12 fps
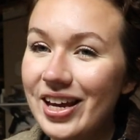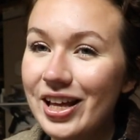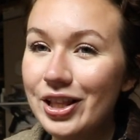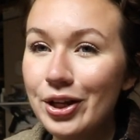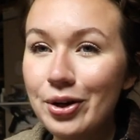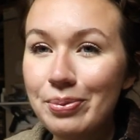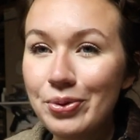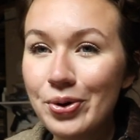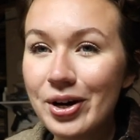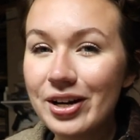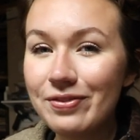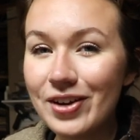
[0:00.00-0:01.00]
a little
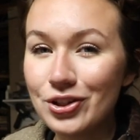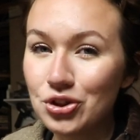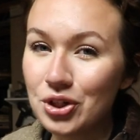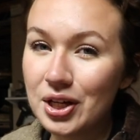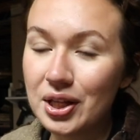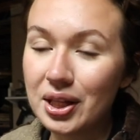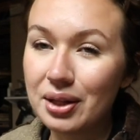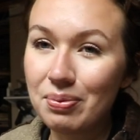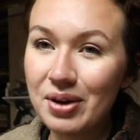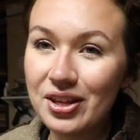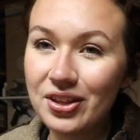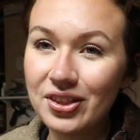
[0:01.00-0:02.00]
more adventurous
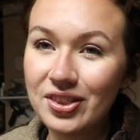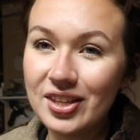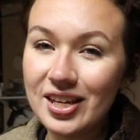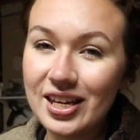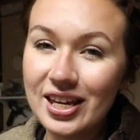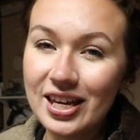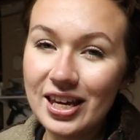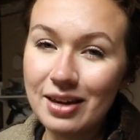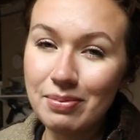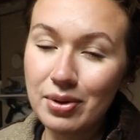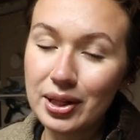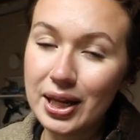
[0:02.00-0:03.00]
with
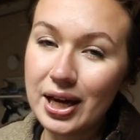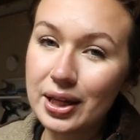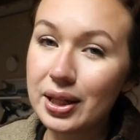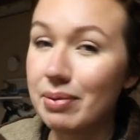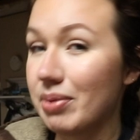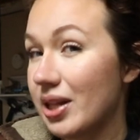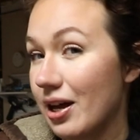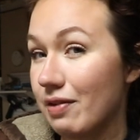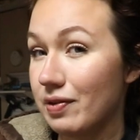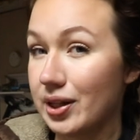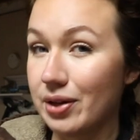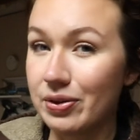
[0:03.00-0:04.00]
the mosaics
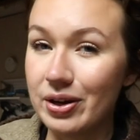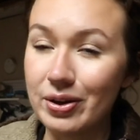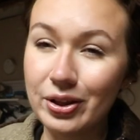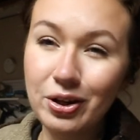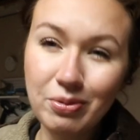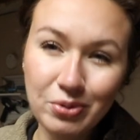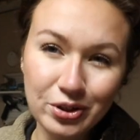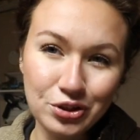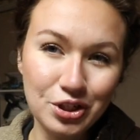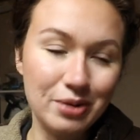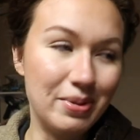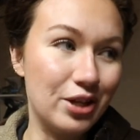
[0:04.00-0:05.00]
themselves, so they're a little more
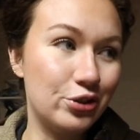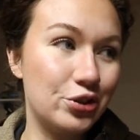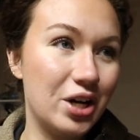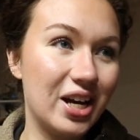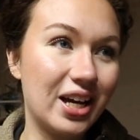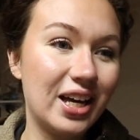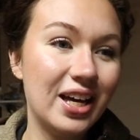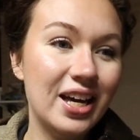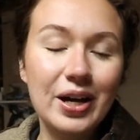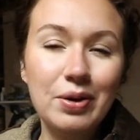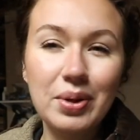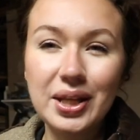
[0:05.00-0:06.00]
geometric.
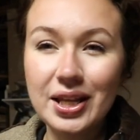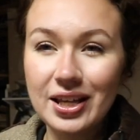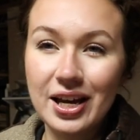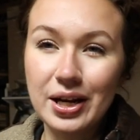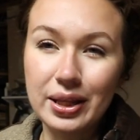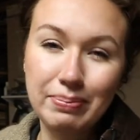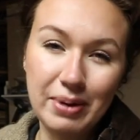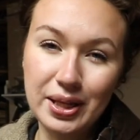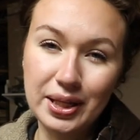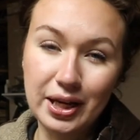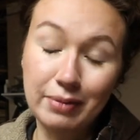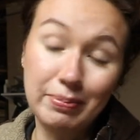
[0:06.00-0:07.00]
I don't want to say not as
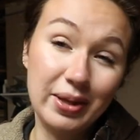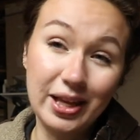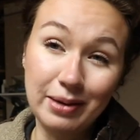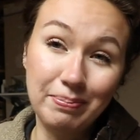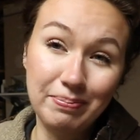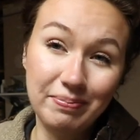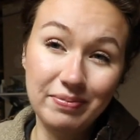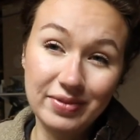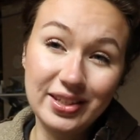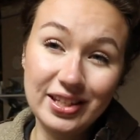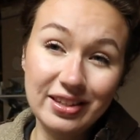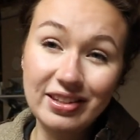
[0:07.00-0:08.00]
basic, but like,
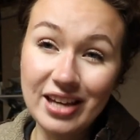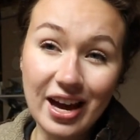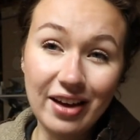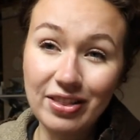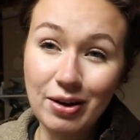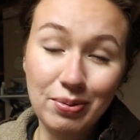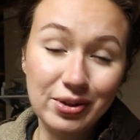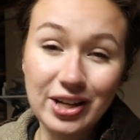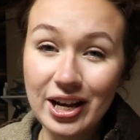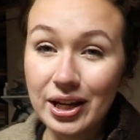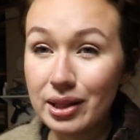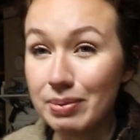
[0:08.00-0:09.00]
yeah, they were
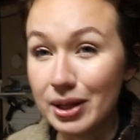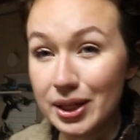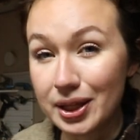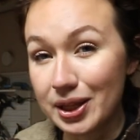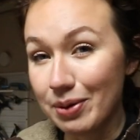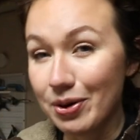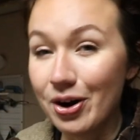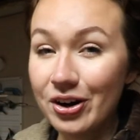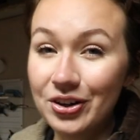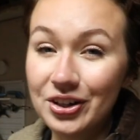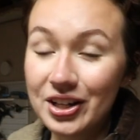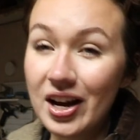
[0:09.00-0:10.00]
not as basic. They were
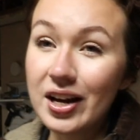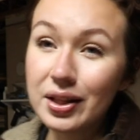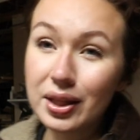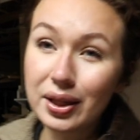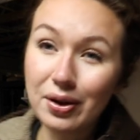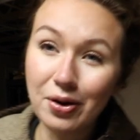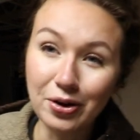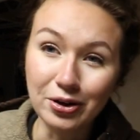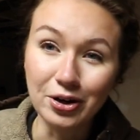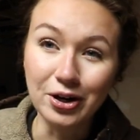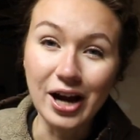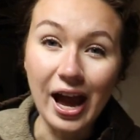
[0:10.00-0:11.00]
harder cuts,
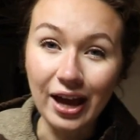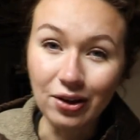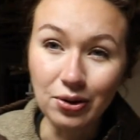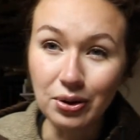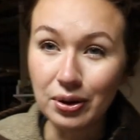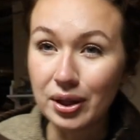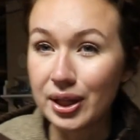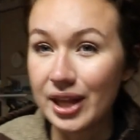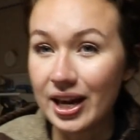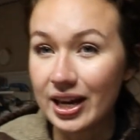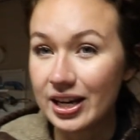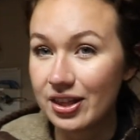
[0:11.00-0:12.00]
harder angles,
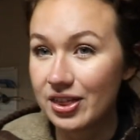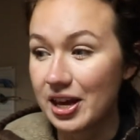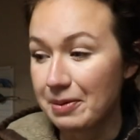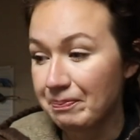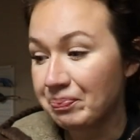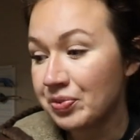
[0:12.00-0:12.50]
that kind of thing.